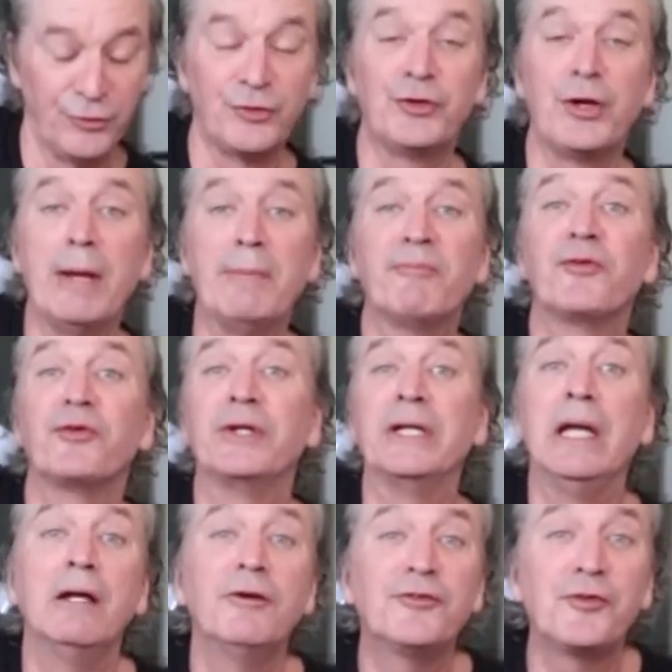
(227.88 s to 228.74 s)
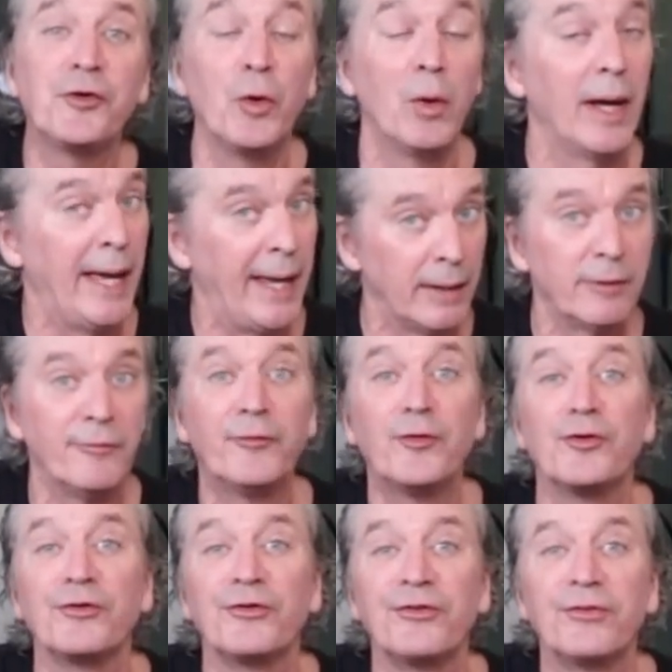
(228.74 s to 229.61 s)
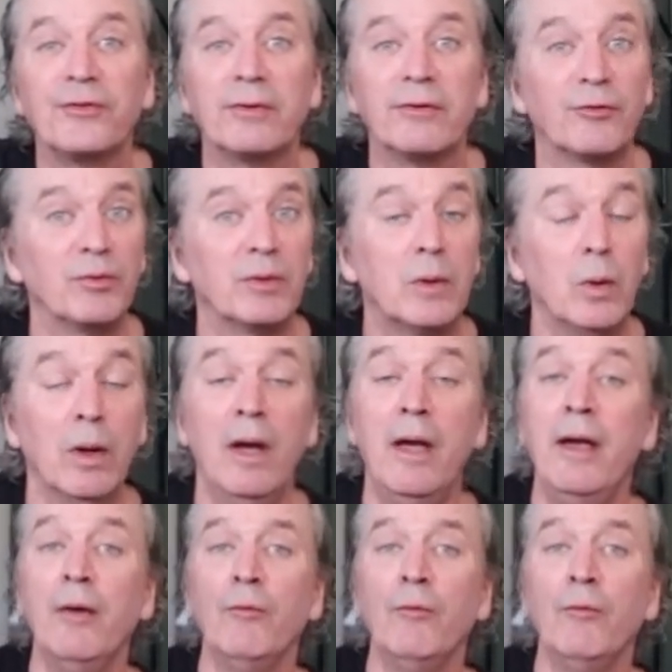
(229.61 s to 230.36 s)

your shape for the intro and the verse. It's really cool.